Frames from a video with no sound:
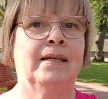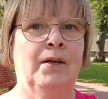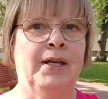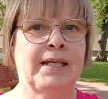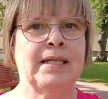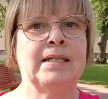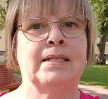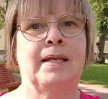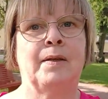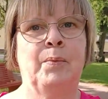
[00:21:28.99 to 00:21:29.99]
an
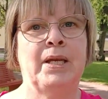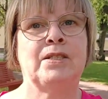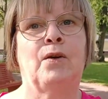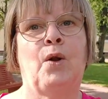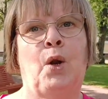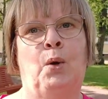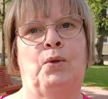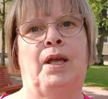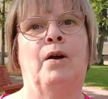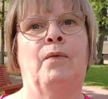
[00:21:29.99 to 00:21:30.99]
existing piece of
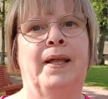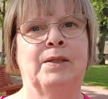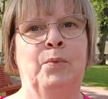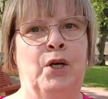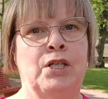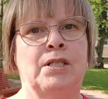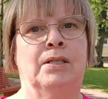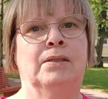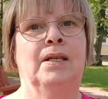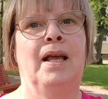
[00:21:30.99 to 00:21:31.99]
clothing of that
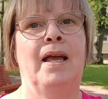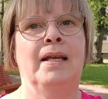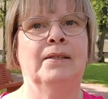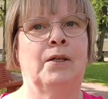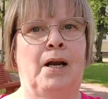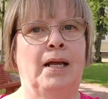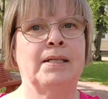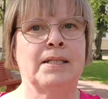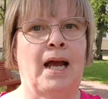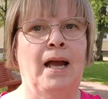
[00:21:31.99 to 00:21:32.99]
person in the right
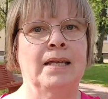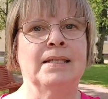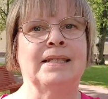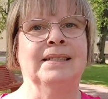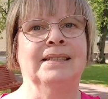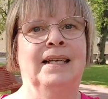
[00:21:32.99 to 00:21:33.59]
size